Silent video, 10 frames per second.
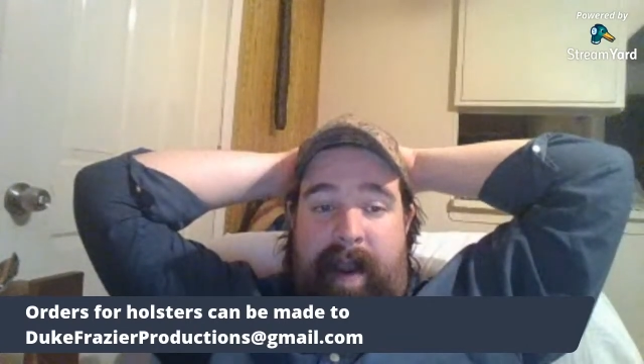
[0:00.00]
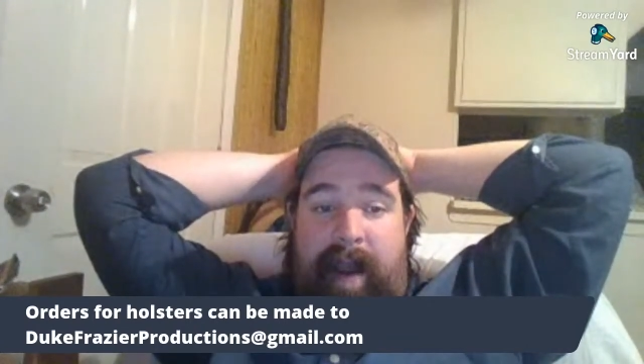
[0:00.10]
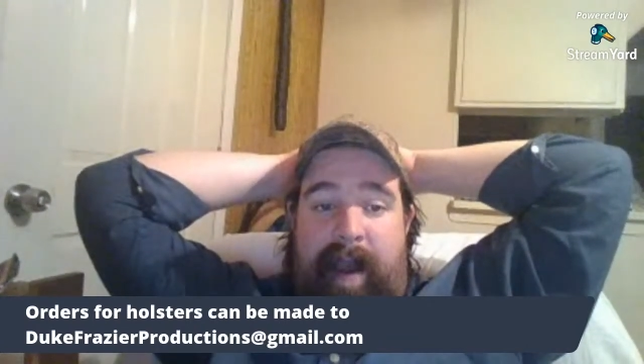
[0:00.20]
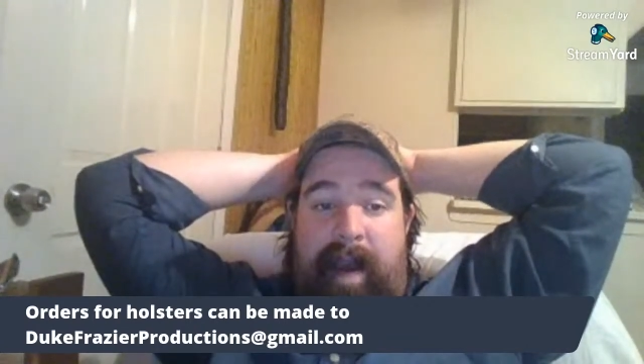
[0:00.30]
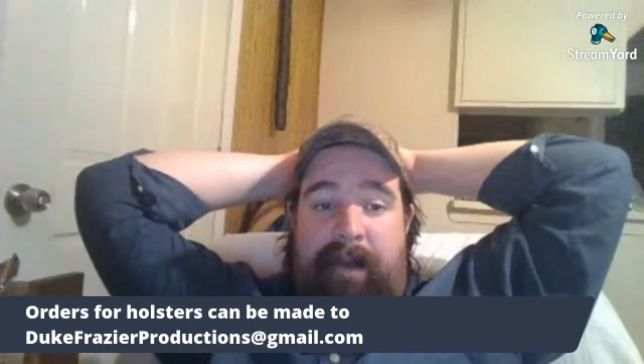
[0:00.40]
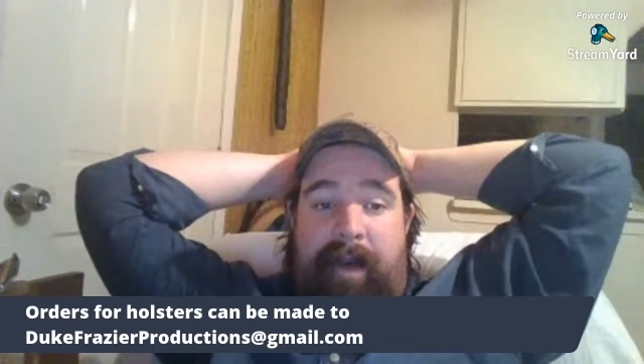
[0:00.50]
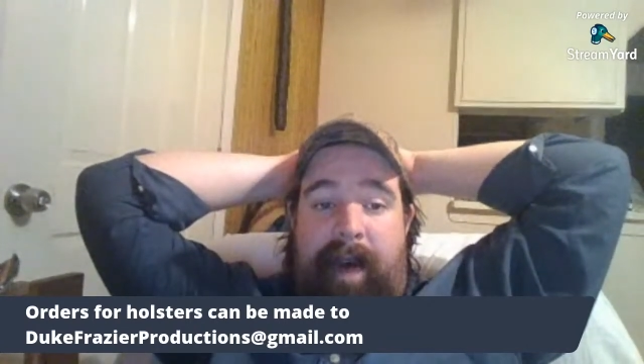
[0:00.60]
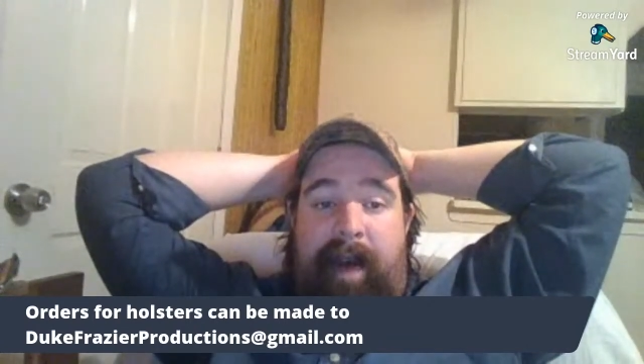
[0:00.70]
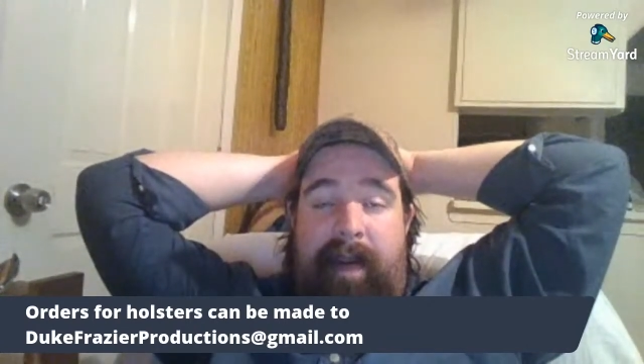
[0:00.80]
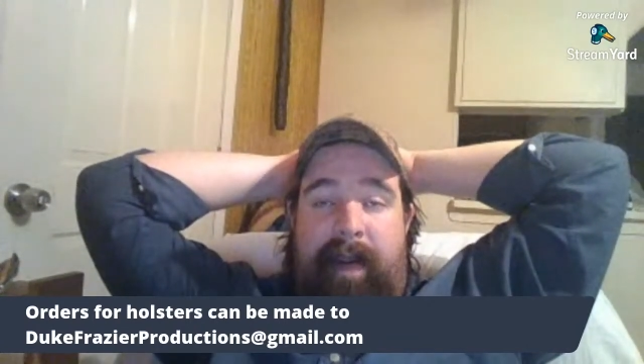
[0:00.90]
and I
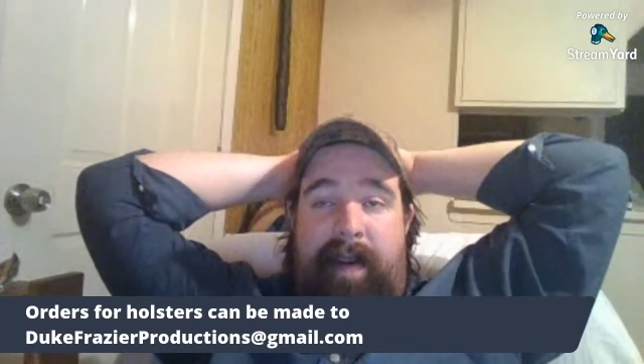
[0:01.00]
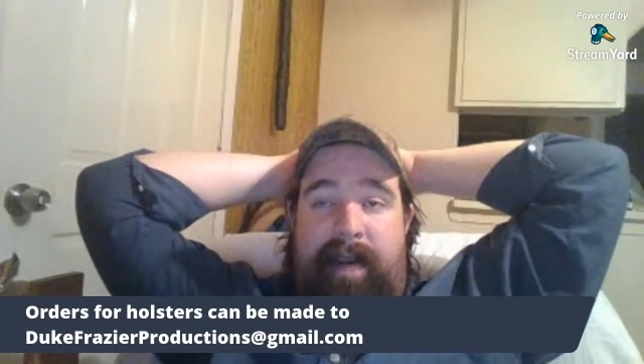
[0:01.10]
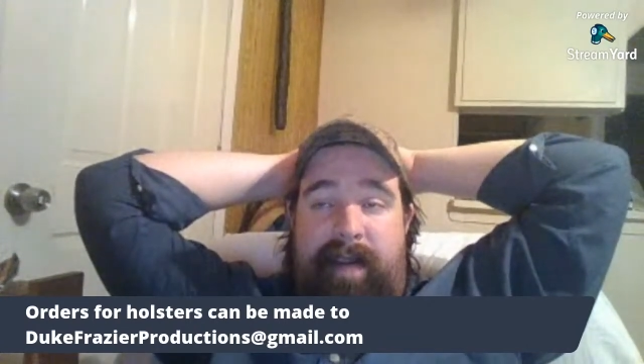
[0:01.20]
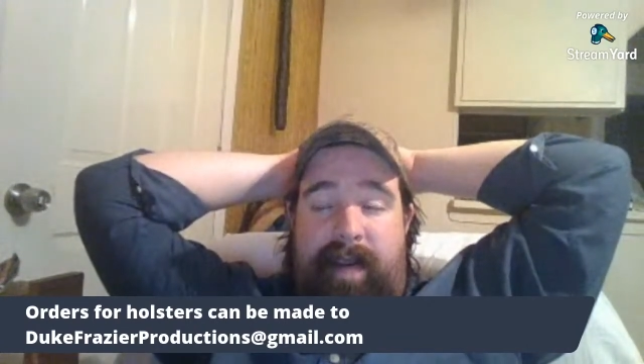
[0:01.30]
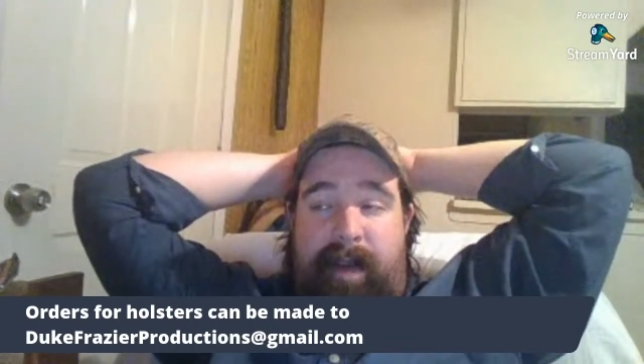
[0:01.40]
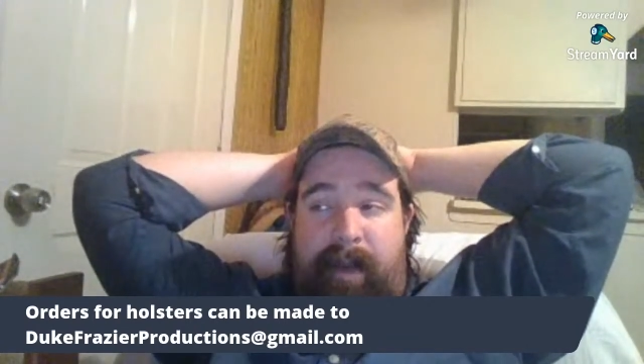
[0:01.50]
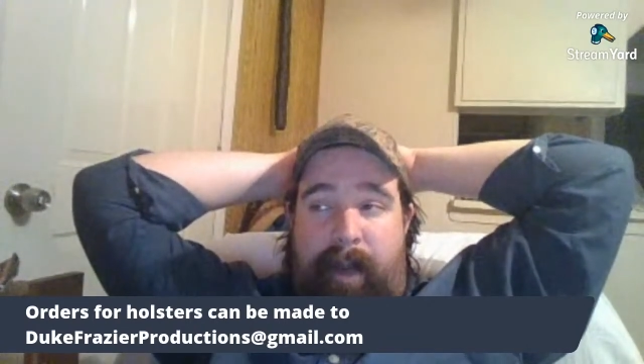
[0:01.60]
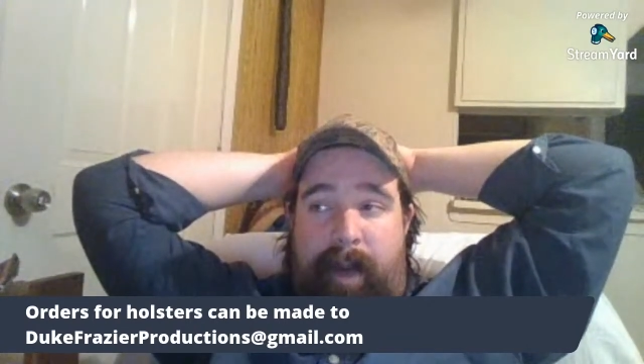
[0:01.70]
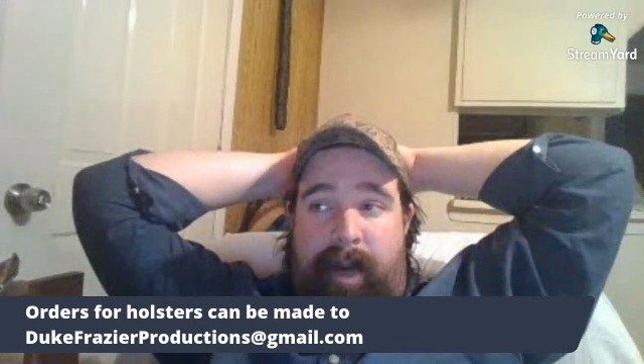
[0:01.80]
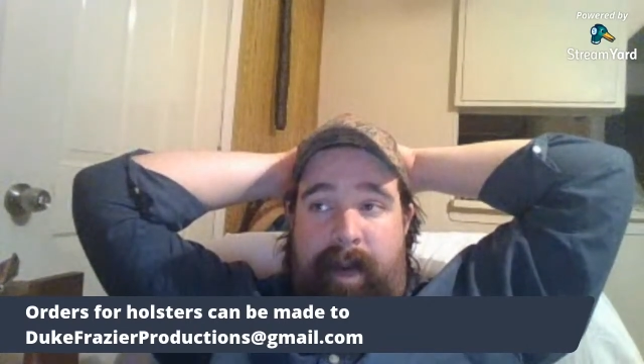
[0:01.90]
filed each and every
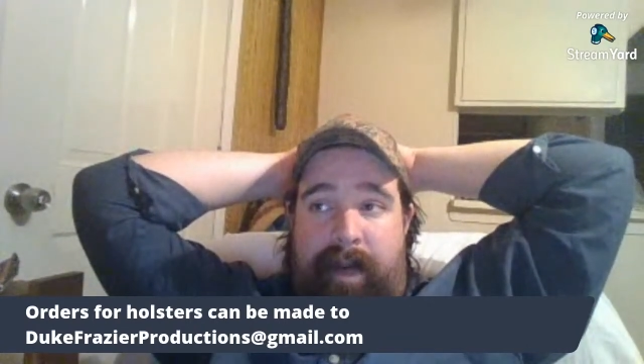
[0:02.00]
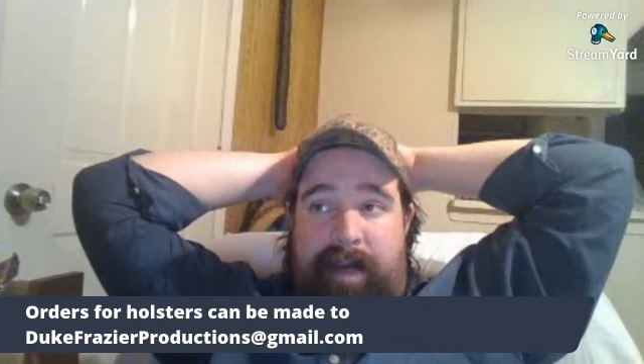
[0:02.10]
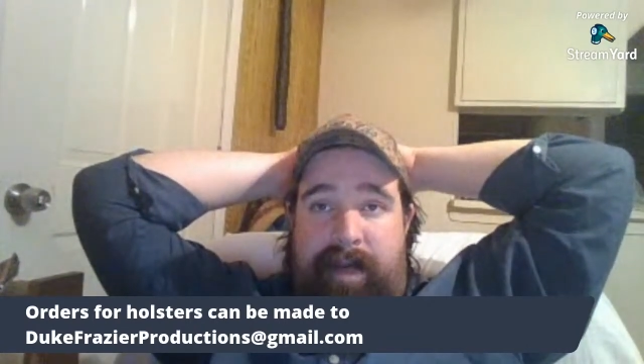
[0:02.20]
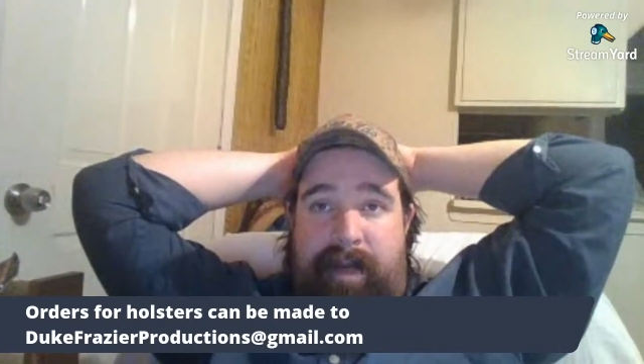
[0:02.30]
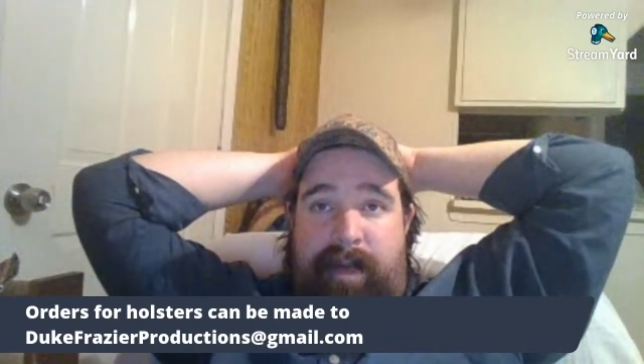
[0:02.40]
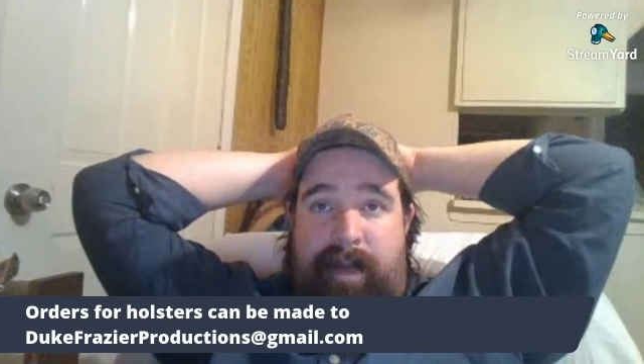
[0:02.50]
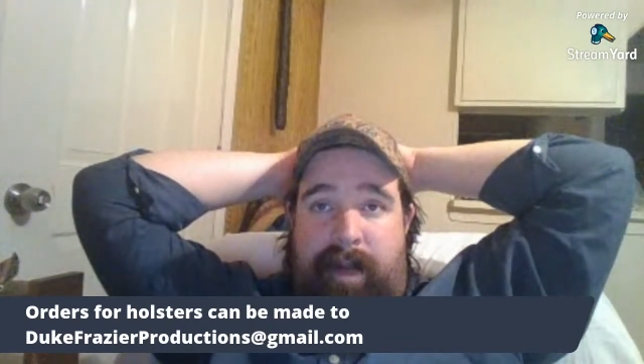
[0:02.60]
one of those